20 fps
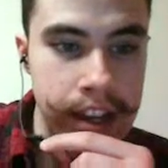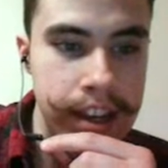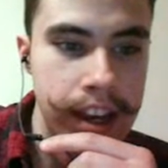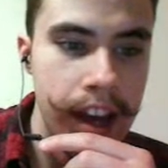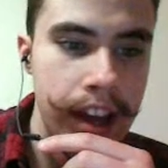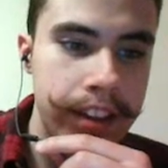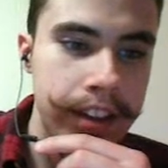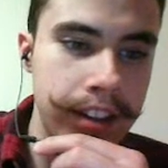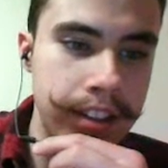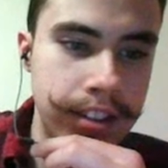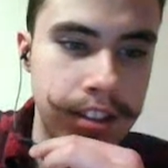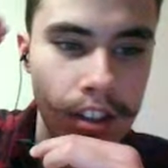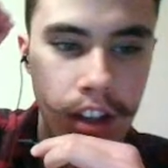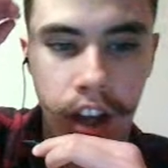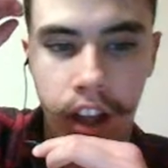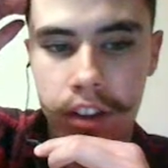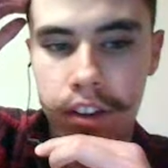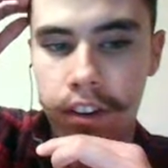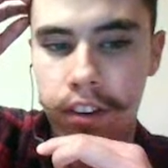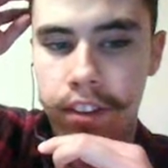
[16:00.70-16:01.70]
Yeah, that's the
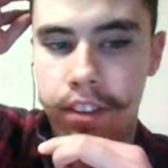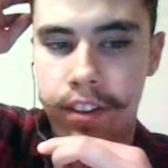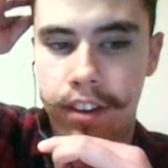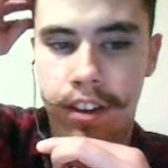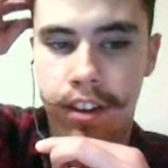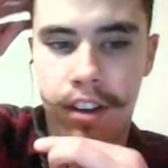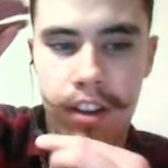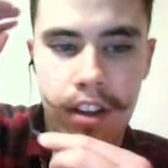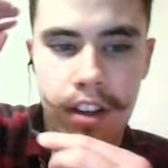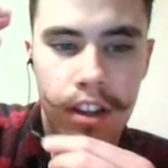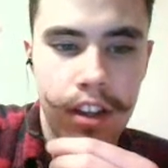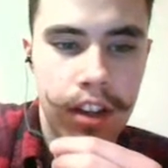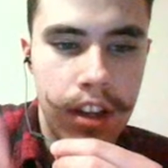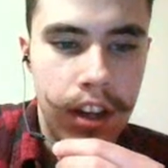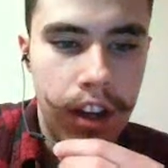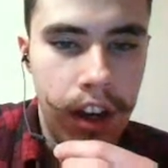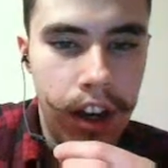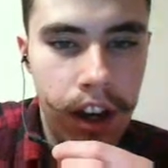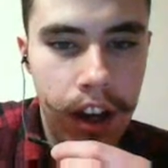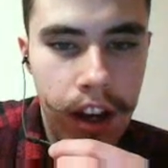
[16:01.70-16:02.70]
other thing.
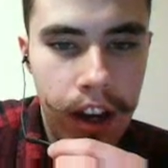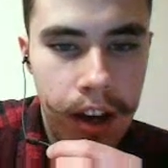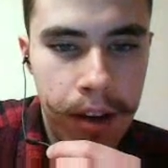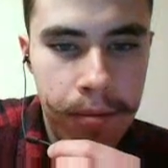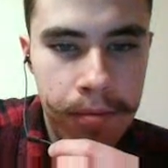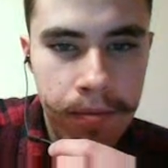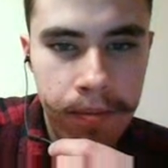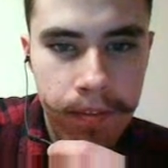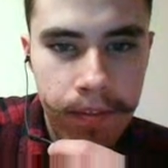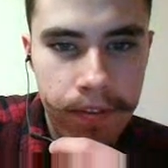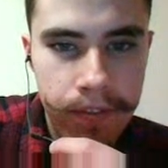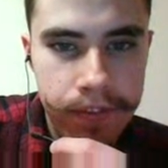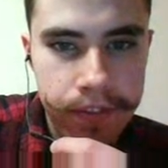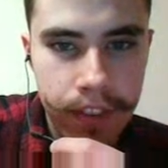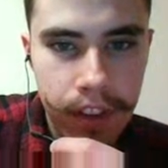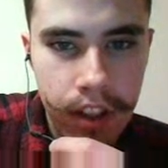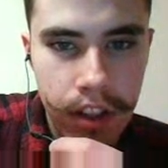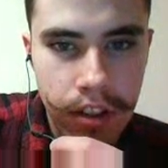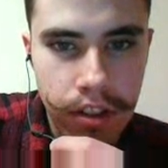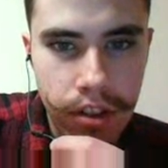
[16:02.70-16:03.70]
Um,
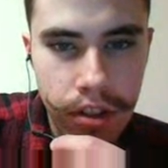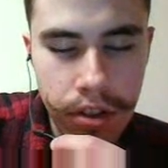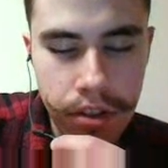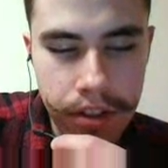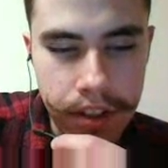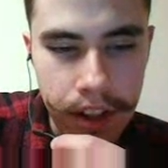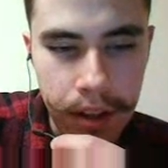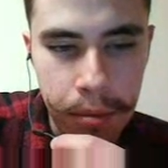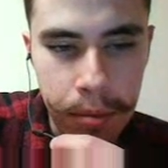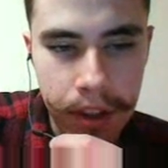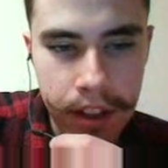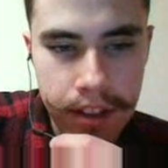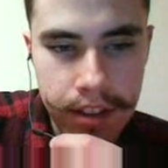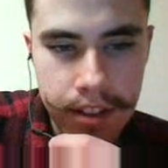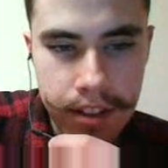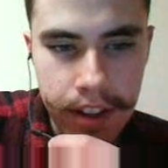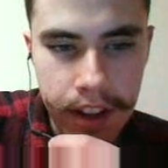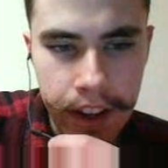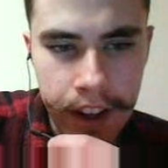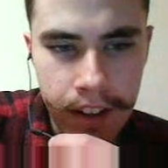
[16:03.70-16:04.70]
Tuesday and
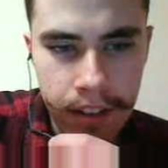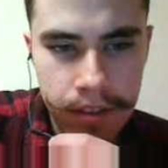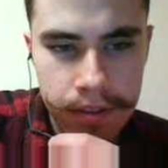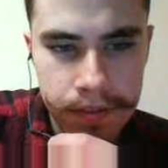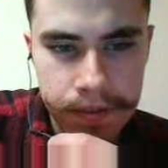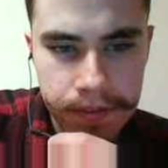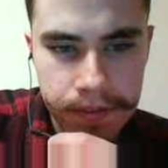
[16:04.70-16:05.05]
Wednesday,